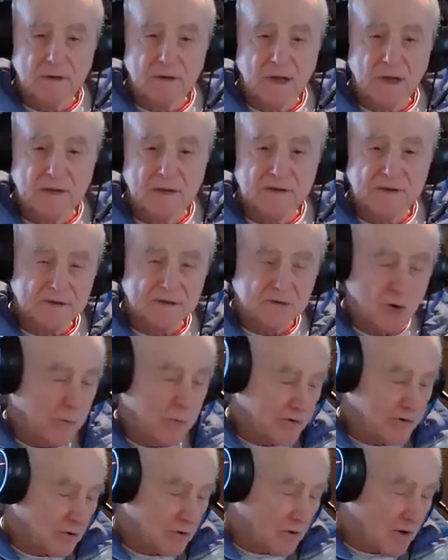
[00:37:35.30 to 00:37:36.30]
And just
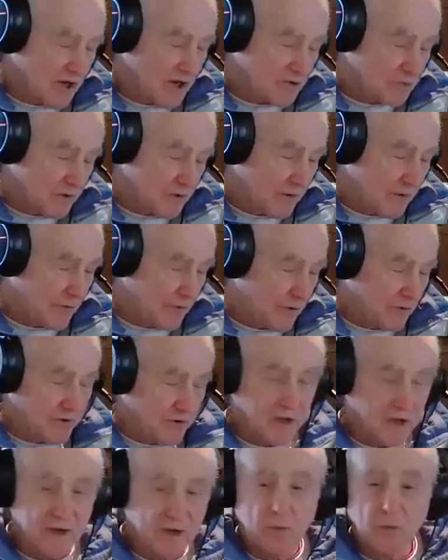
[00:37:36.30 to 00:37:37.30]
open your eyes whenever you're
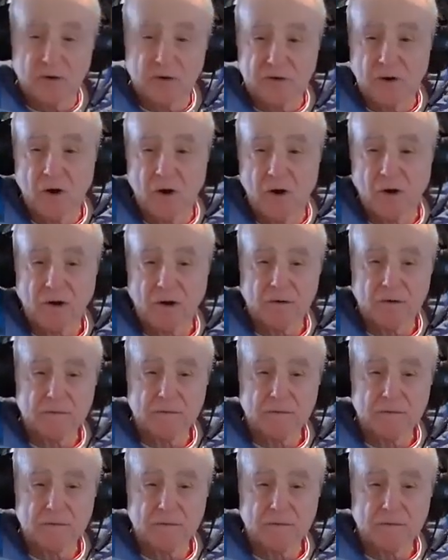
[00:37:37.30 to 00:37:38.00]
done and we'll talk.